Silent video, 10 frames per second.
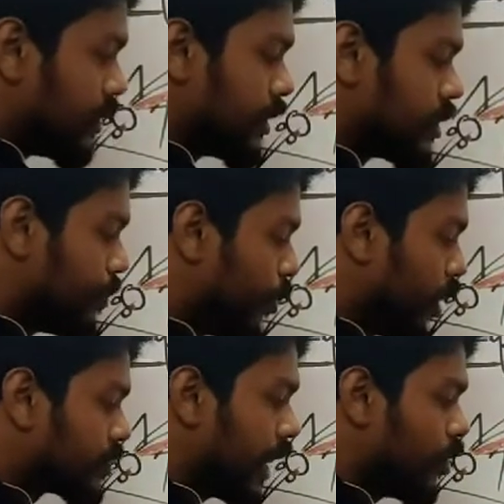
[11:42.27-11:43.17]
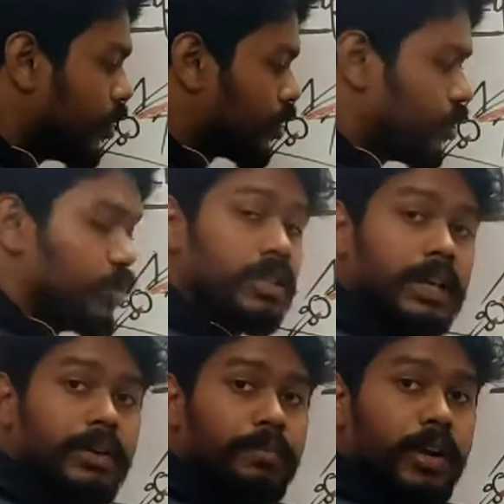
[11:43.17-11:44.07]
this diploid zygote too,
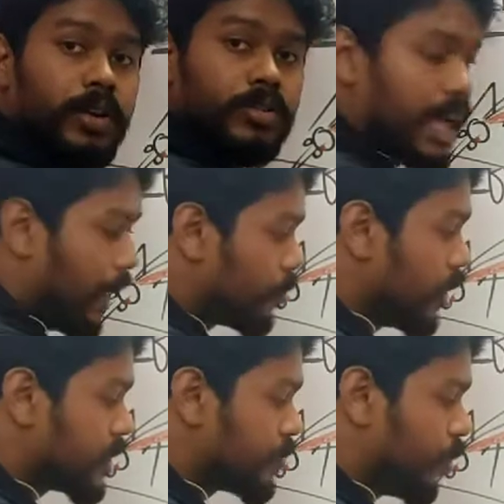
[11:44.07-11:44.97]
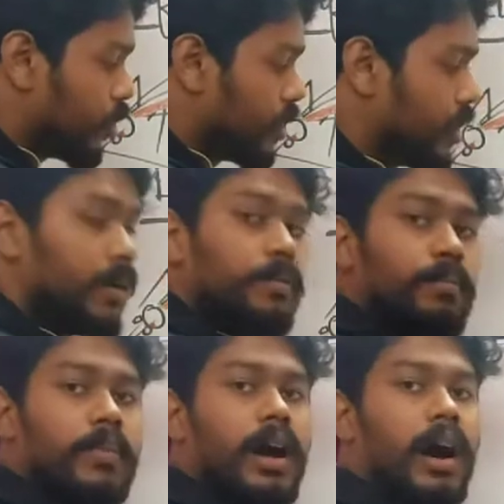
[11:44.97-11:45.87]
they will produce haploid spore.
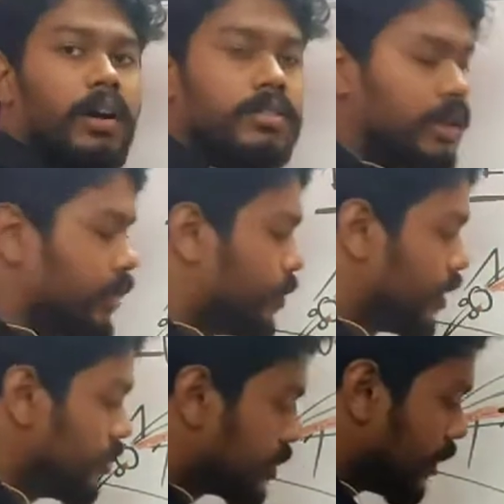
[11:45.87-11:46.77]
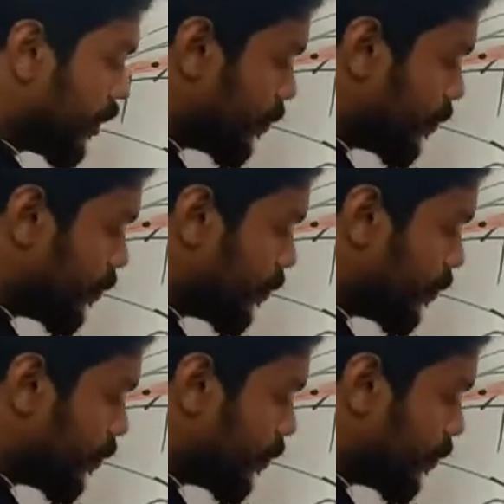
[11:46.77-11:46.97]
How they will produce? They will